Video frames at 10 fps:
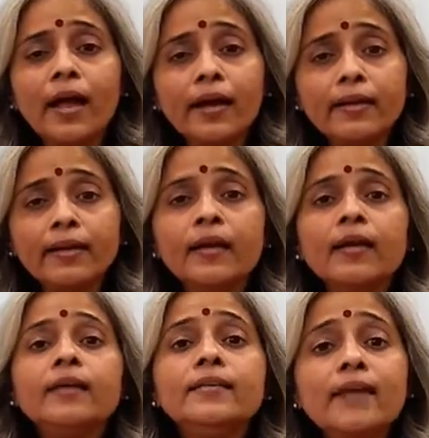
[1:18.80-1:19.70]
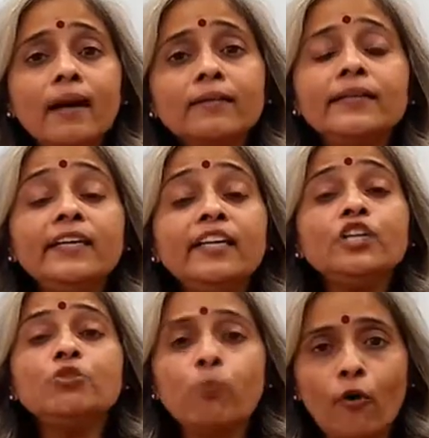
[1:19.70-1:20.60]
And young
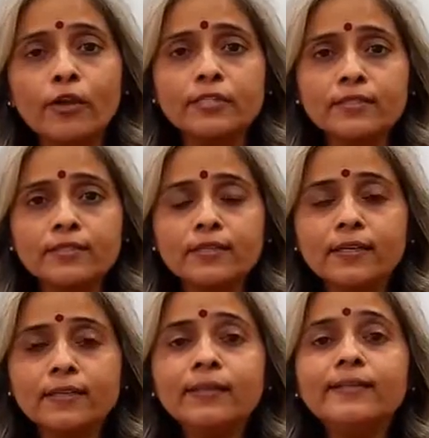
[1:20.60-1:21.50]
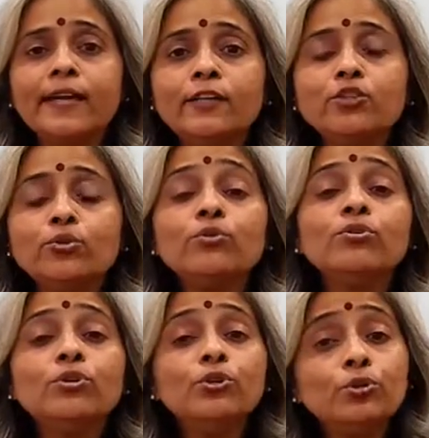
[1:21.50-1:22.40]
teenage boys, they tend to
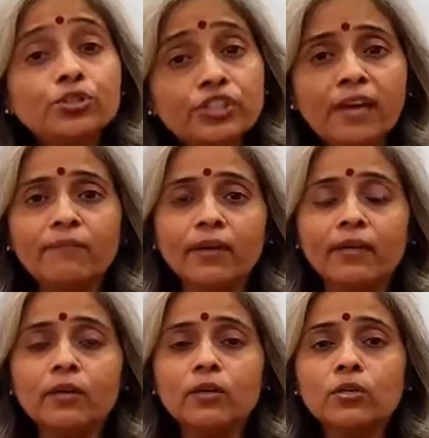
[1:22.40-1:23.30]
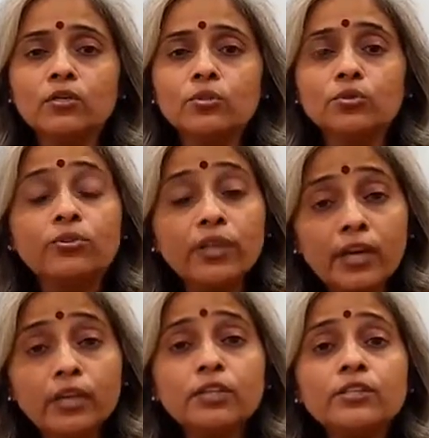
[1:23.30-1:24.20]
do shaving. So
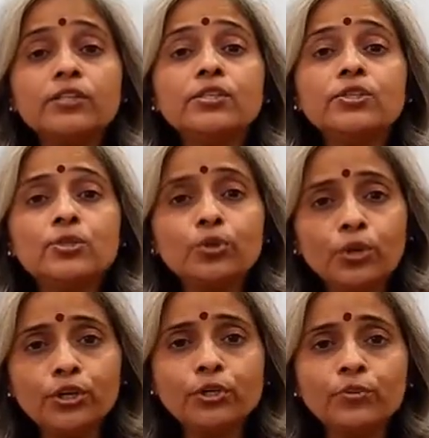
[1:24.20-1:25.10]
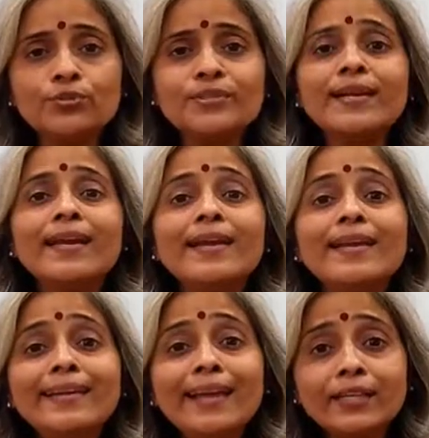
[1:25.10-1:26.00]
they should use
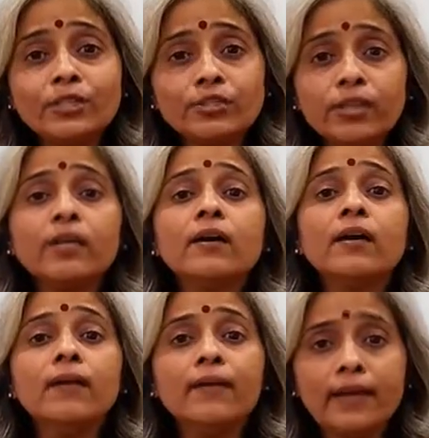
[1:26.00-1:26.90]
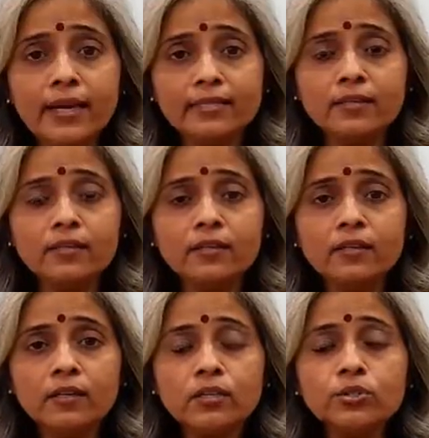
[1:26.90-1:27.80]
electric
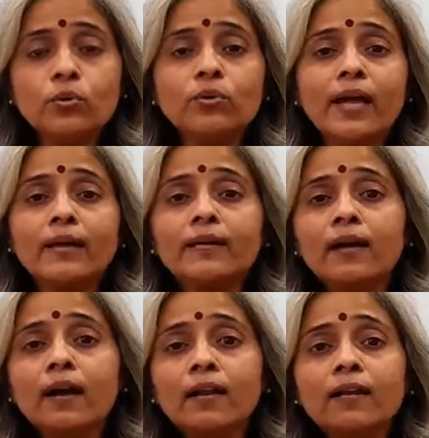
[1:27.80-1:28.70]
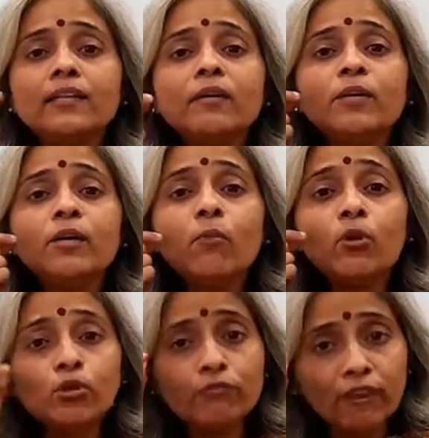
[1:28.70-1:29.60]
razor so that a little bit
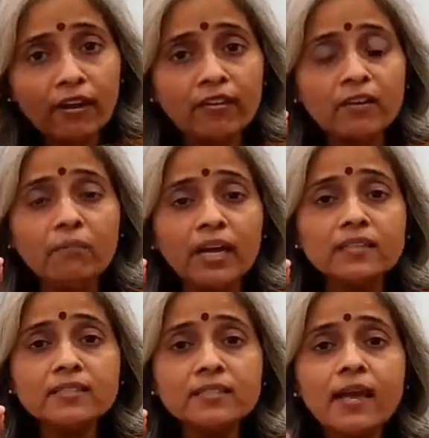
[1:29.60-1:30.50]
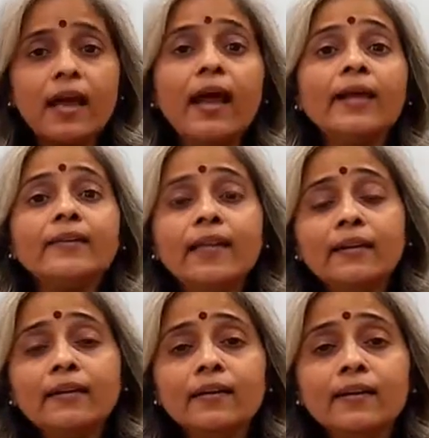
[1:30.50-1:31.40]
amount of hair remains, and
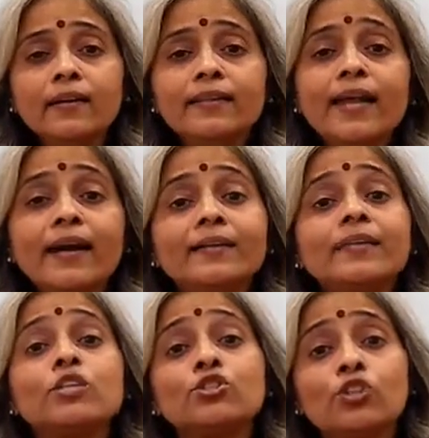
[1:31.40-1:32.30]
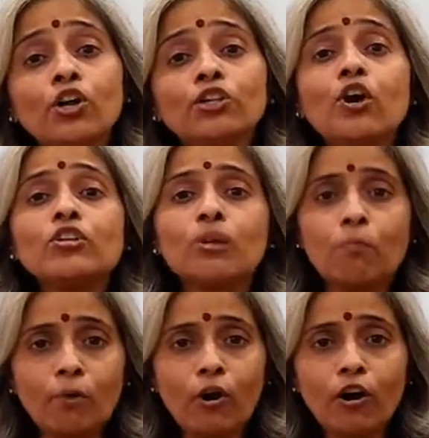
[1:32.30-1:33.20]
then that does not cause
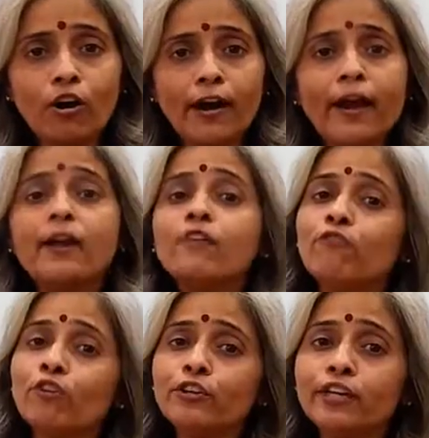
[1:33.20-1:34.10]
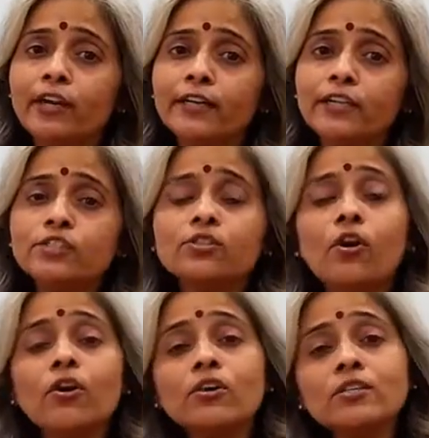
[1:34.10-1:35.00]
a block and a folliculitis
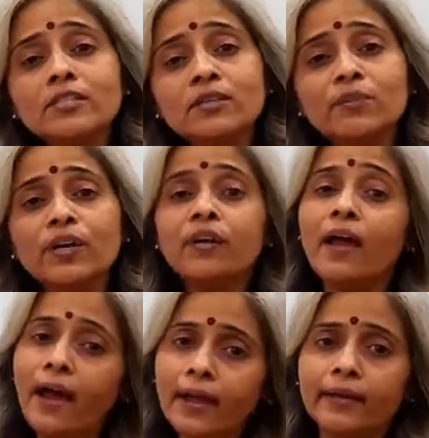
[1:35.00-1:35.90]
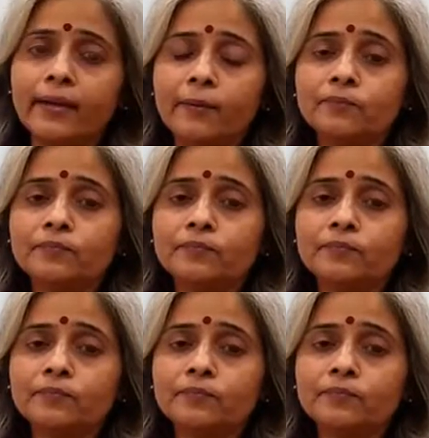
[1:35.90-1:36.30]
or a severe acne.